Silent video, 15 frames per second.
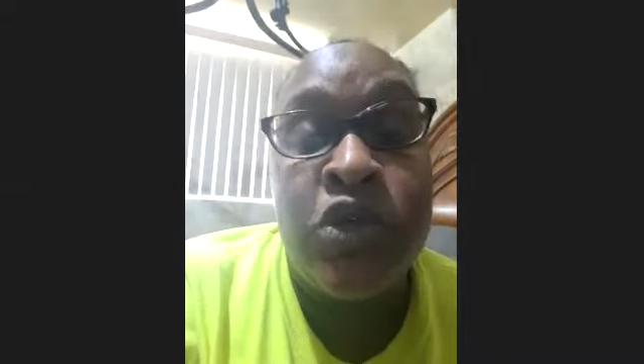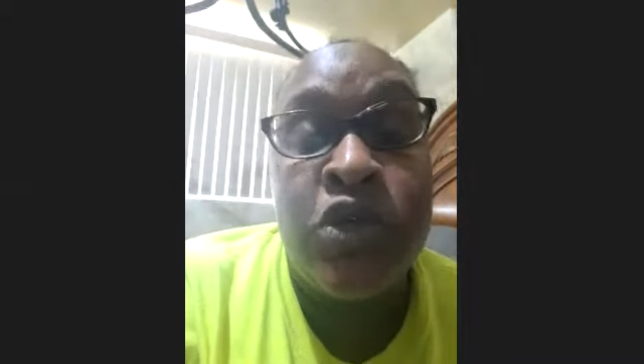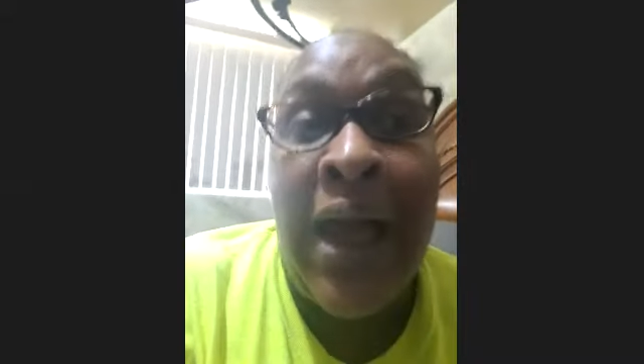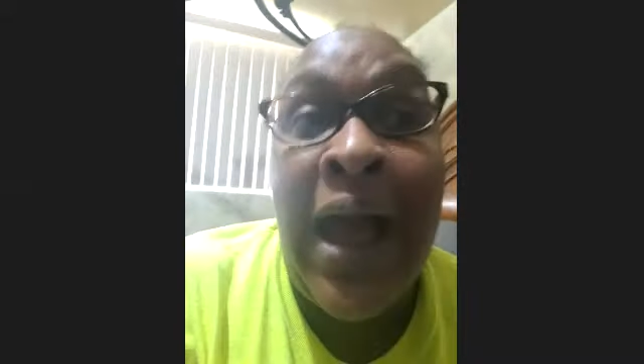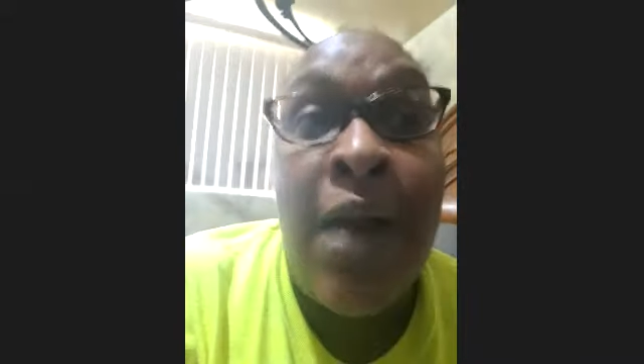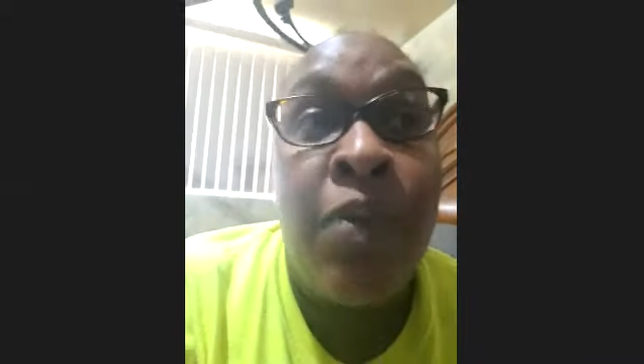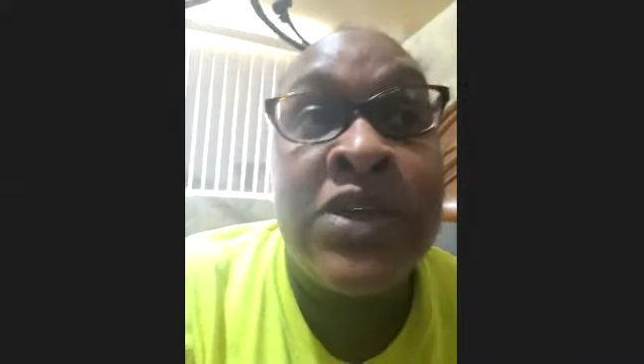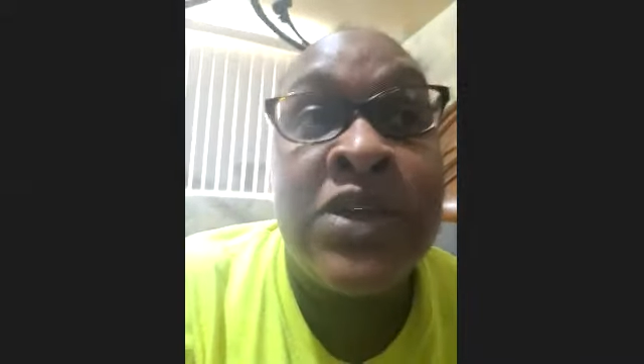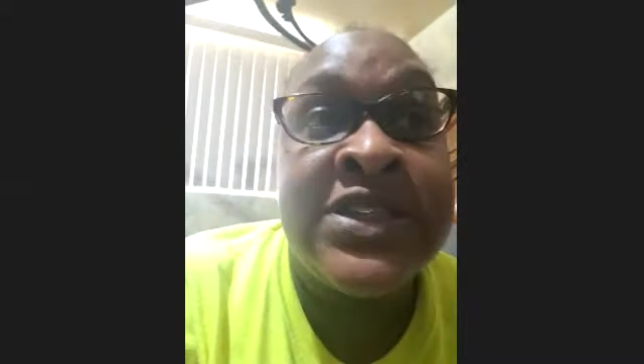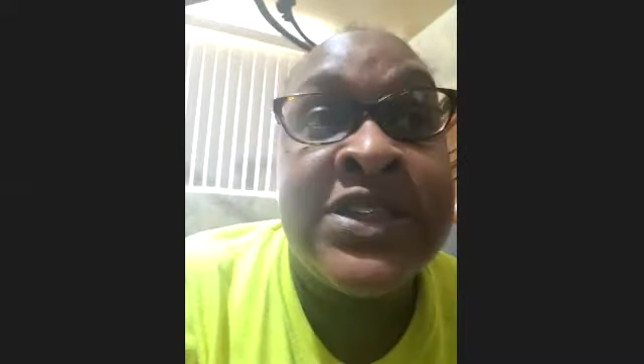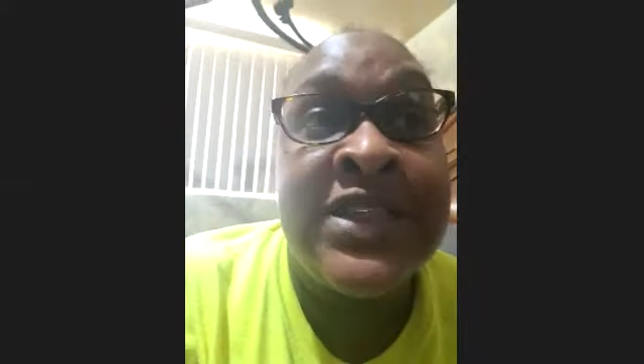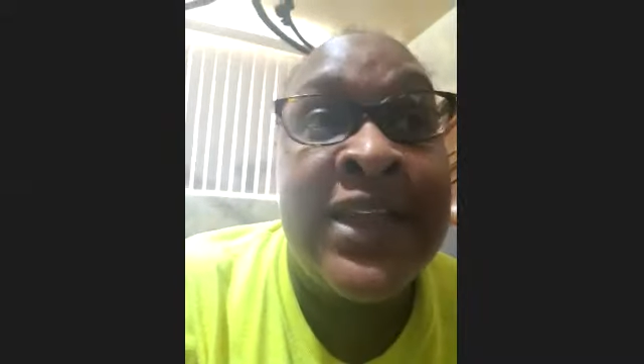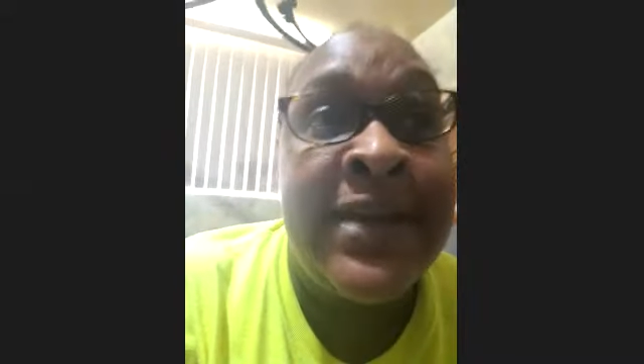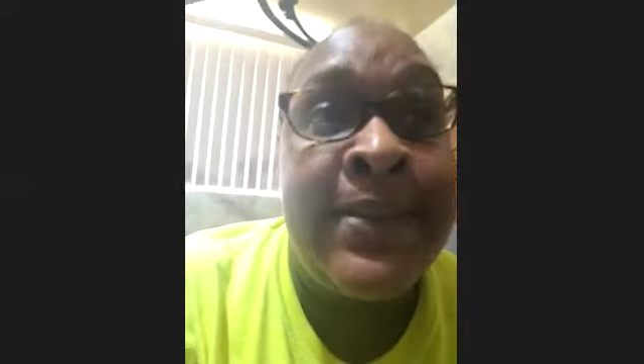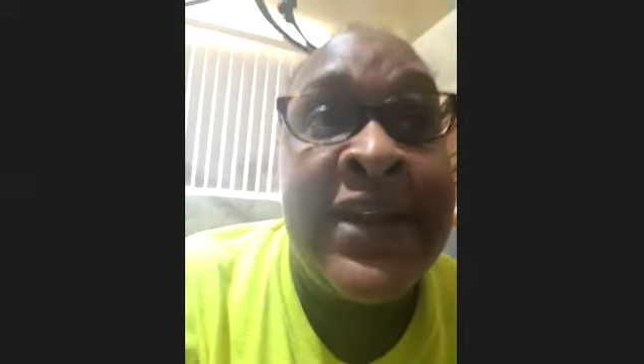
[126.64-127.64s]
I was
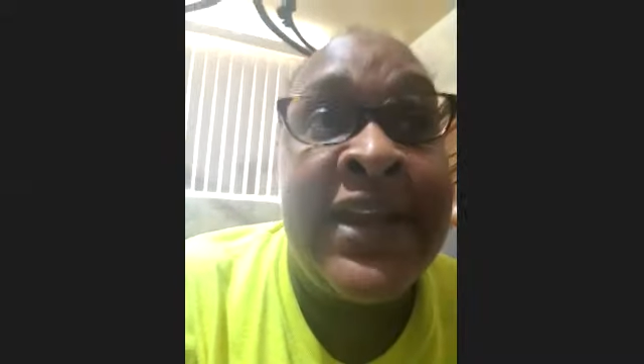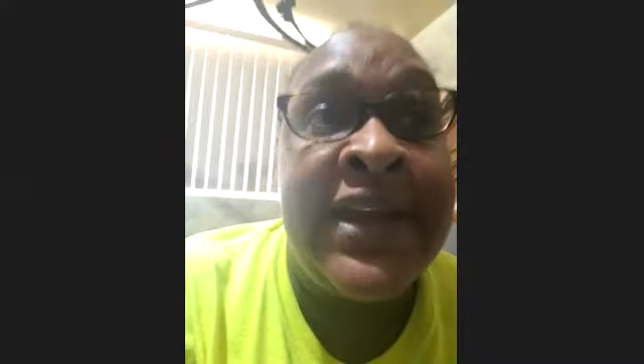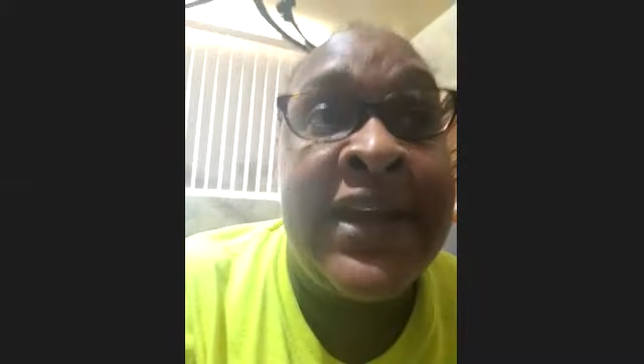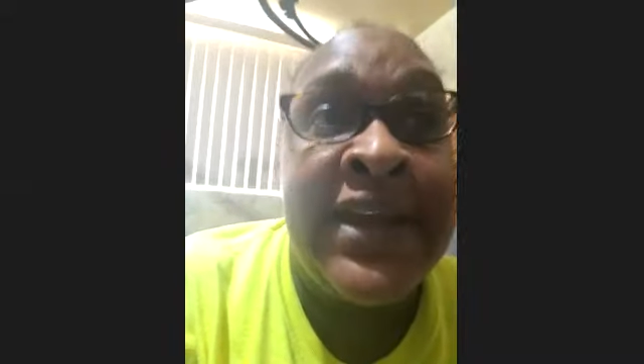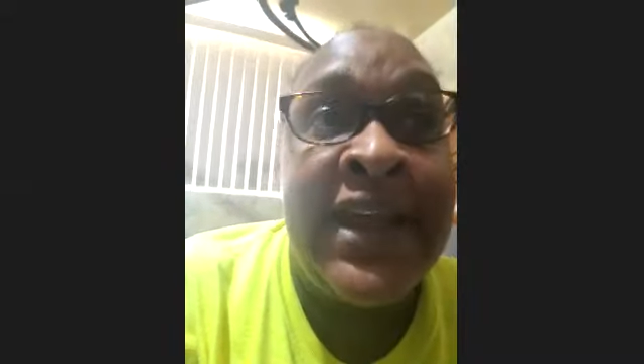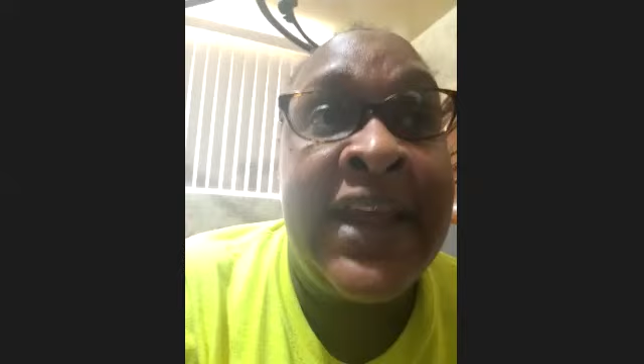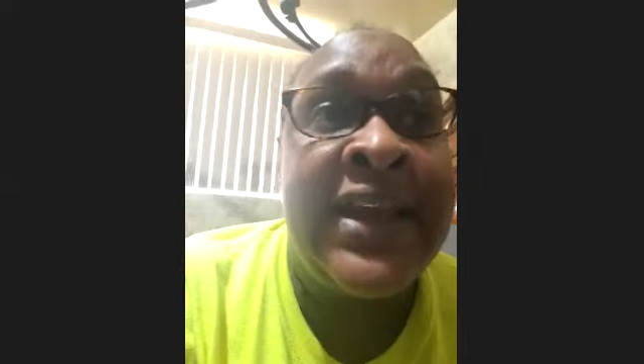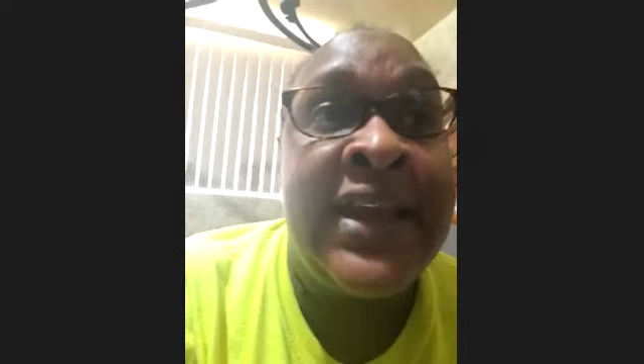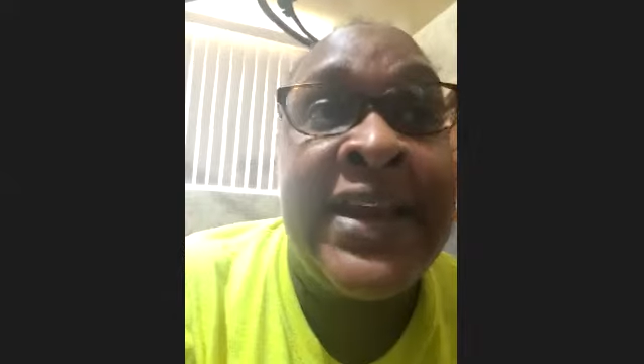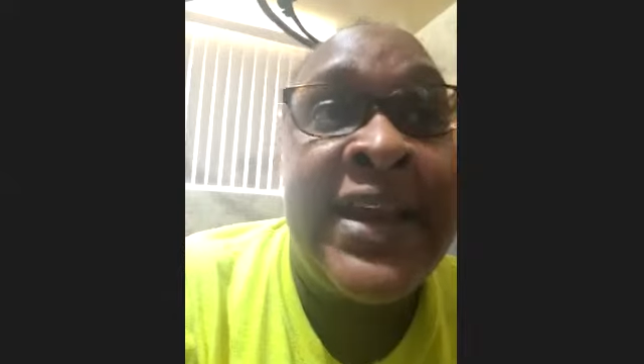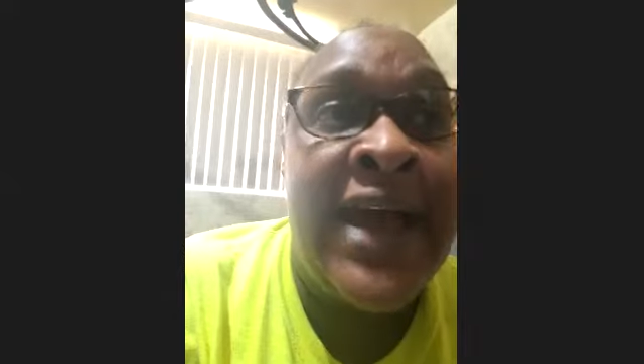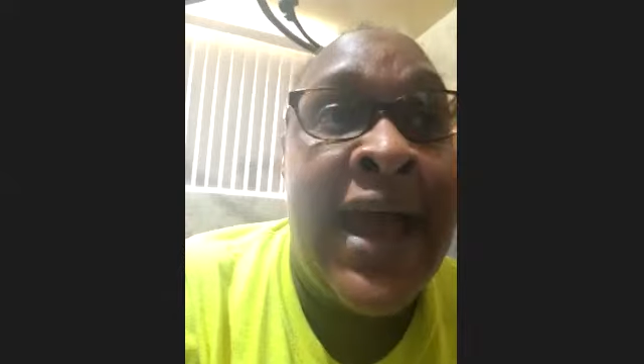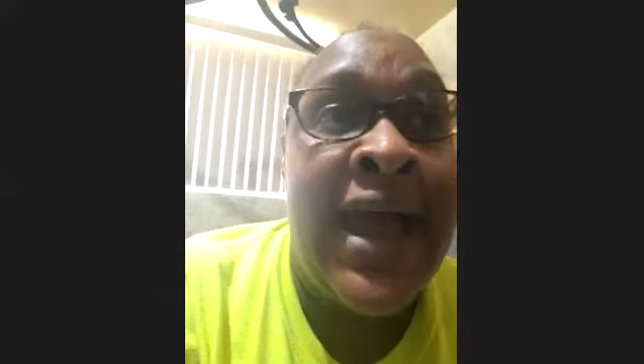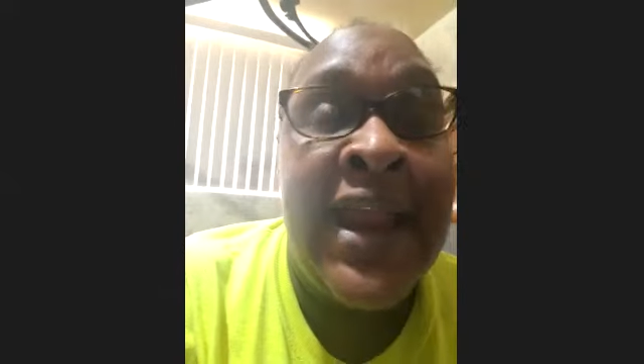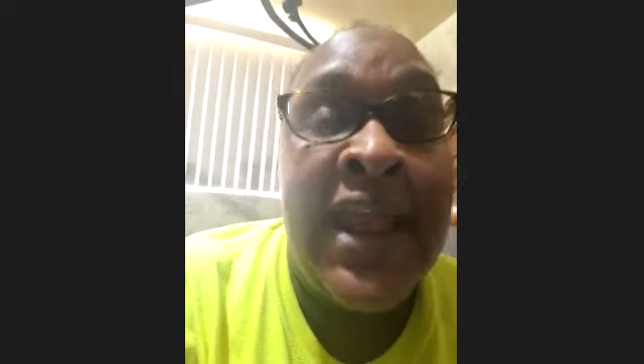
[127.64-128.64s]
limited and
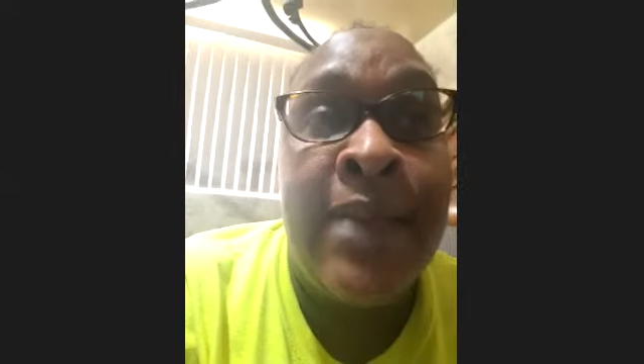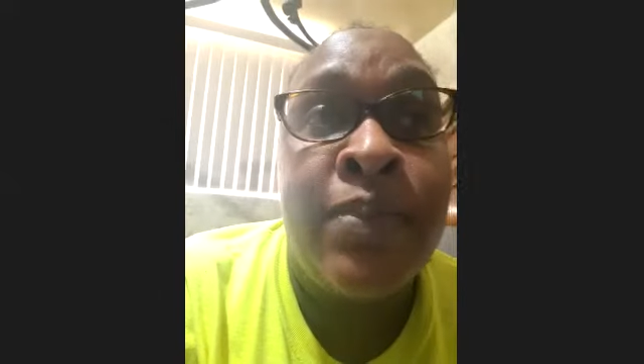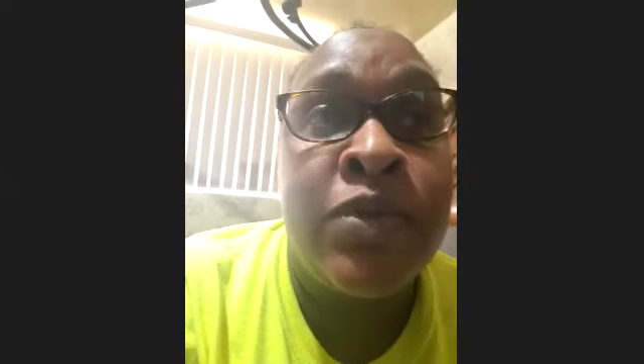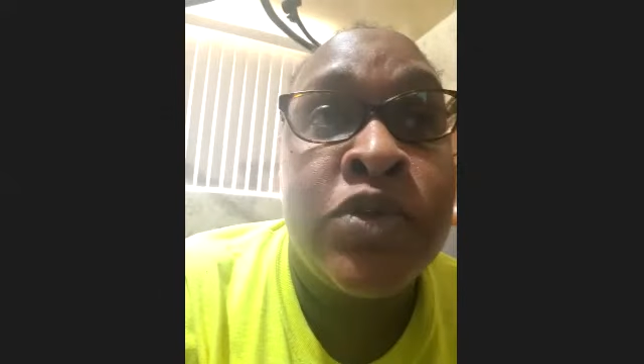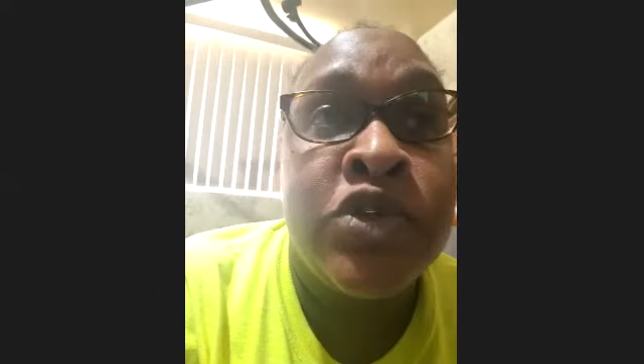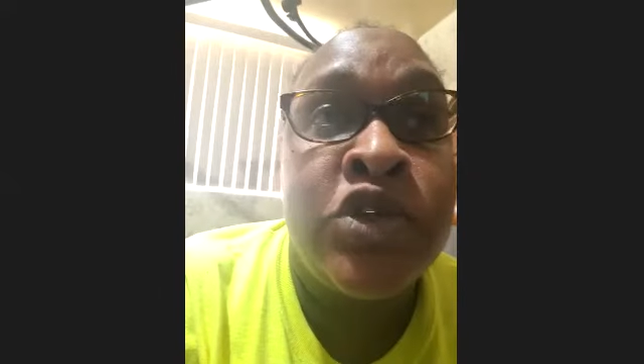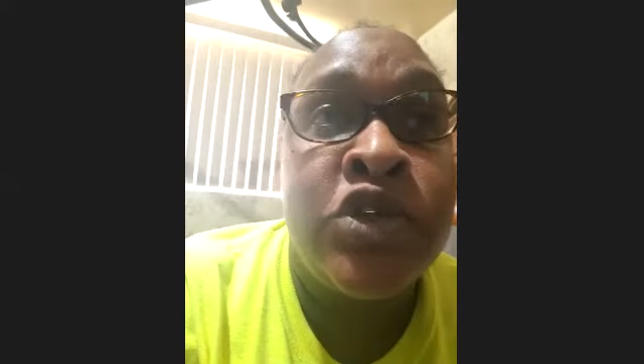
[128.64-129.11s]
not able to